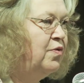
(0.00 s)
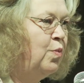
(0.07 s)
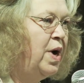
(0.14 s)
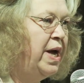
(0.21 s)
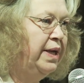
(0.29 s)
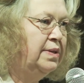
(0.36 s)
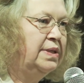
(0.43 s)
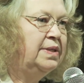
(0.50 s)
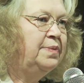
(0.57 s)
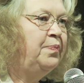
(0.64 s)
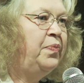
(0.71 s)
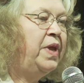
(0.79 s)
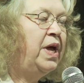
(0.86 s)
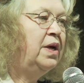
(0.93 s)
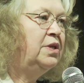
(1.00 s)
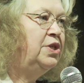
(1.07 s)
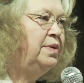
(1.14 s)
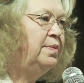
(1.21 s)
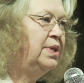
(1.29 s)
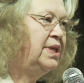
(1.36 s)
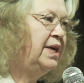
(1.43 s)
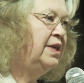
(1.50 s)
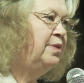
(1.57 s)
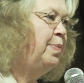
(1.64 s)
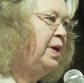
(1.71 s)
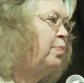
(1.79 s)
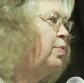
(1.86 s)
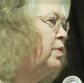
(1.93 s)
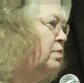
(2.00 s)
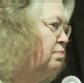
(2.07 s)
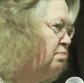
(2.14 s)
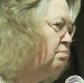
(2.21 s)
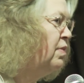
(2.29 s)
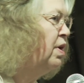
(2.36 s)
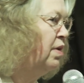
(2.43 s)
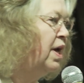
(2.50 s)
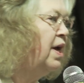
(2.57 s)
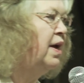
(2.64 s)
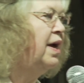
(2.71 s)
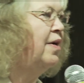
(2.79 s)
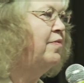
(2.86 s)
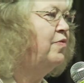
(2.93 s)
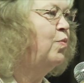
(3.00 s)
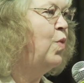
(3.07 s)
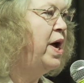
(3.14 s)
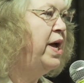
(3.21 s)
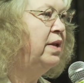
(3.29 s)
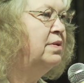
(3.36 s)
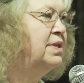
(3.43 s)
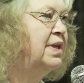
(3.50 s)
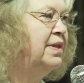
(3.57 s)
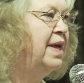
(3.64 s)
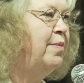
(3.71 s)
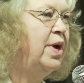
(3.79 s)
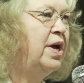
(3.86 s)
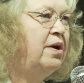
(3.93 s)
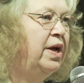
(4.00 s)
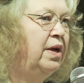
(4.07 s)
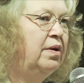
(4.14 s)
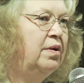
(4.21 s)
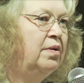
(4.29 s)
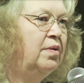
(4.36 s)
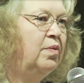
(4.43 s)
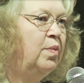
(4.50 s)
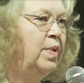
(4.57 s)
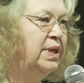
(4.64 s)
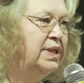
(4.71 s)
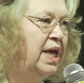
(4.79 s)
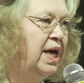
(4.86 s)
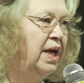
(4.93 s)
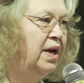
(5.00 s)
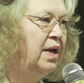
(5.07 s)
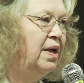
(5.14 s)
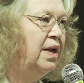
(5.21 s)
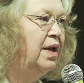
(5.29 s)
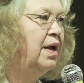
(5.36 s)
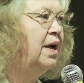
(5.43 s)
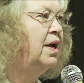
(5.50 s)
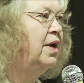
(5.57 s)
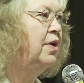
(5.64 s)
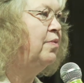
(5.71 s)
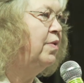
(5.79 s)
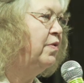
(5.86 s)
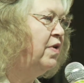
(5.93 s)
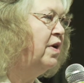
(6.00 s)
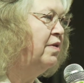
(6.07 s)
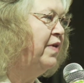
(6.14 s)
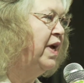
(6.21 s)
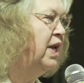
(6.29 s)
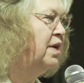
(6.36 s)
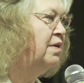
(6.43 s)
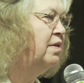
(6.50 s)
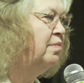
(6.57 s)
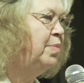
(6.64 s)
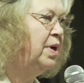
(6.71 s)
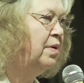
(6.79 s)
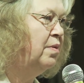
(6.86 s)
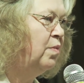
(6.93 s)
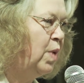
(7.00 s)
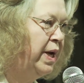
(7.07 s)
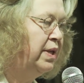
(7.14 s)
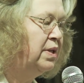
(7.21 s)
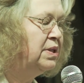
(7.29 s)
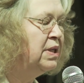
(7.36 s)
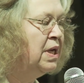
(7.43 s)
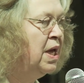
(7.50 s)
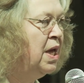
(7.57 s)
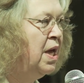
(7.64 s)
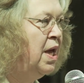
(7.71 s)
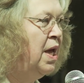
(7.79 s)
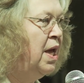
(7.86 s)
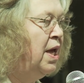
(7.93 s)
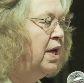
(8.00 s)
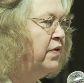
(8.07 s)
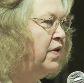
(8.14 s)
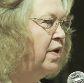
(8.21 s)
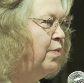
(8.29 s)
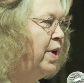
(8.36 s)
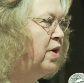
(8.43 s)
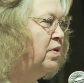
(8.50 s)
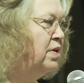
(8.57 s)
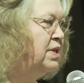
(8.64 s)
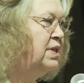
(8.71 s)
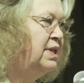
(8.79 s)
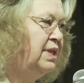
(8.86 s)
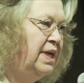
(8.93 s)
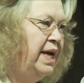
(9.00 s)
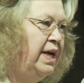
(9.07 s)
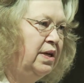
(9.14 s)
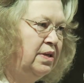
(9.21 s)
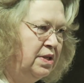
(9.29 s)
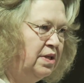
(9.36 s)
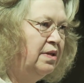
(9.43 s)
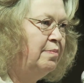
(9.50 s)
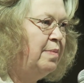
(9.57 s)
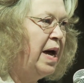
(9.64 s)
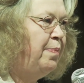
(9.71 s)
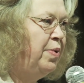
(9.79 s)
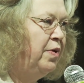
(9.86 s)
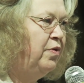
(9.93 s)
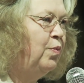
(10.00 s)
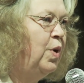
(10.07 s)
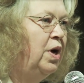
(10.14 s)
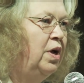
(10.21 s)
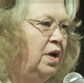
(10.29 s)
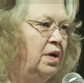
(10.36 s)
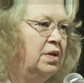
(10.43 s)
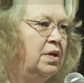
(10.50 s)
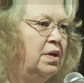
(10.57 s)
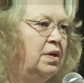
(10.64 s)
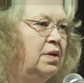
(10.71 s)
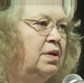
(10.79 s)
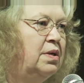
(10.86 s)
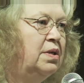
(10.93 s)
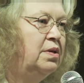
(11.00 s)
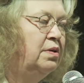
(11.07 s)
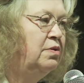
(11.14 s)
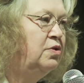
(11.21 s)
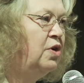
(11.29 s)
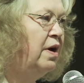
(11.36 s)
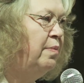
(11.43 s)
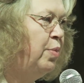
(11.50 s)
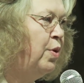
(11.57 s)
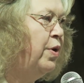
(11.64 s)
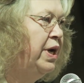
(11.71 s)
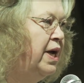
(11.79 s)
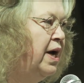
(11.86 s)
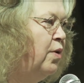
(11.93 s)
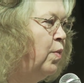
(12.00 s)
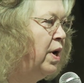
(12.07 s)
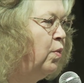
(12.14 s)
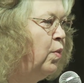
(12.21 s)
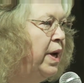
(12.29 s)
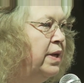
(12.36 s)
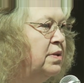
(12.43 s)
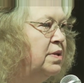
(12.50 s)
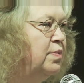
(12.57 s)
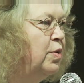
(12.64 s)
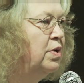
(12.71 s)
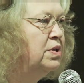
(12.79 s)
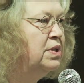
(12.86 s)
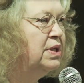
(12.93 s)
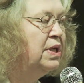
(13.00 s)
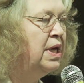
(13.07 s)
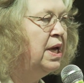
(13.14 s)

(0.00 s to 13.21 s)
from Wales, and she was saying to people, okay, I'm from Wales, and they were going, where's that? We've heard of England, but Wales. So we got taken to the map of the world to try and point out where Wales was.